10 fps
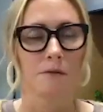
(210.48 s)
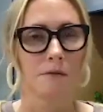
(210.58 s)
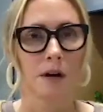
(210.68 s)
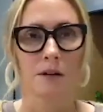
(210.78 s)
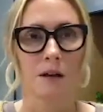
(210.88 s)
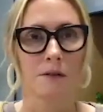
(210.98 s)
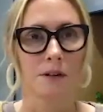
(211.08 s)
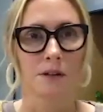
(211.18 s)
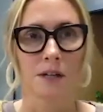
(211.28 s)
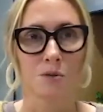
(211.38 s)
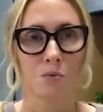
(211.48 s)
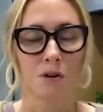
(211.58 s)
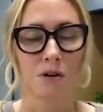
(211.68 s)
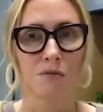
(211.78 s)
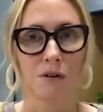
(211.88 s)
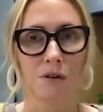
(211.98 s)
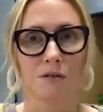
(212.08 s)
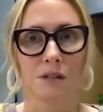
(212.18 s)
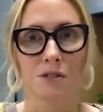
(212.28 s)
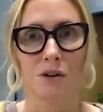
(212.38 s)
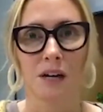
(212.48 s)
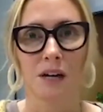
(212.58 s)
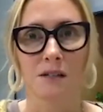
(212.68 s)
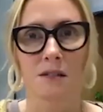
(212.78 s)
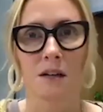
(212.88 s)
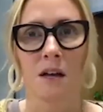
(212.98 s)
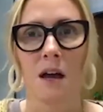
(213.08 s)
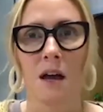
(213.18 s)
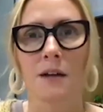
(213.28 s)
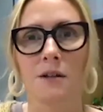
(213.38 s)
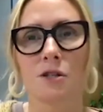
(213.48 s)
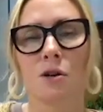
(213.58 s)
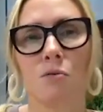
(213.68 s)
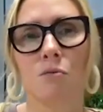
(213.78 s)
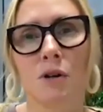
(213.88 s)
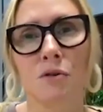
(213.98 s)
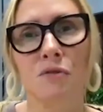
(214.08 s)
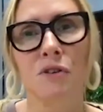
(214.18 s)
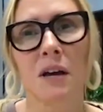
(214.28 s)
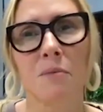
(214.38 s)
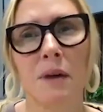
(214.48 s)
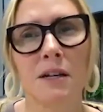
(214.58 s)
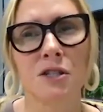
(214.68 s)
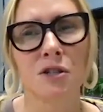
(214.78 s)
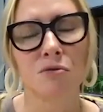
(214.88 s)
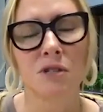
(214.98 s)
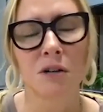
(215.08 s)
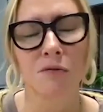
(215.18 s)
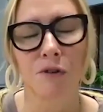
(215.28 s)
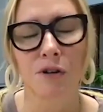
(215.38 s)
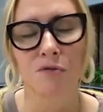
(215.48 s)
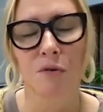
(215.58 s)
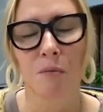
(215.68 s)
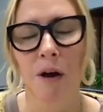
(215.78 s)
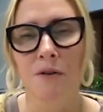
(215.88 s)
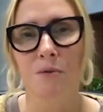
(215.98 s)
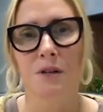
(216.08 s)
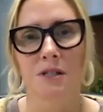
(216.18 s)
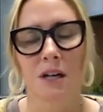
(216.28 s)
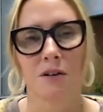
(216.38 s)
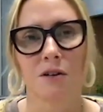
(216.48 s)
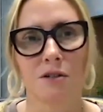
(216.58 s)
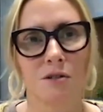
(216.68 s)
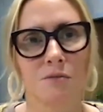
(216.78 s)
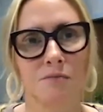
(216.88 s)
I love it. That's wonderful. That's great. And so what do you feel like makes you different from other resellers?